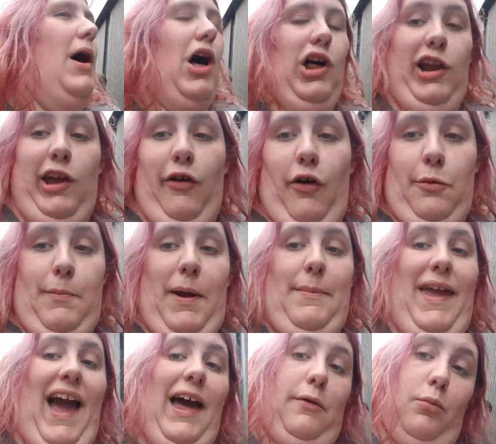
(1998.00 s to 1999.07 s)
but earlier on
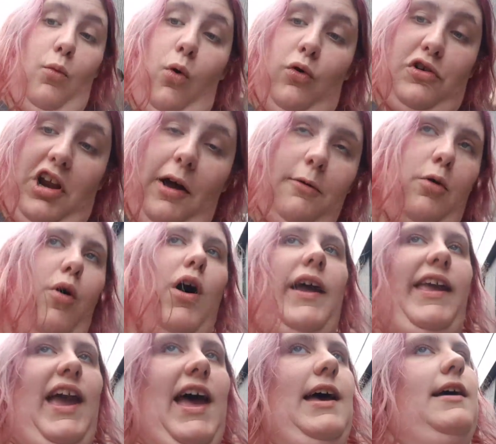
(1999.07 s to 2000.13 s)
maybe it hadn't warmed up quite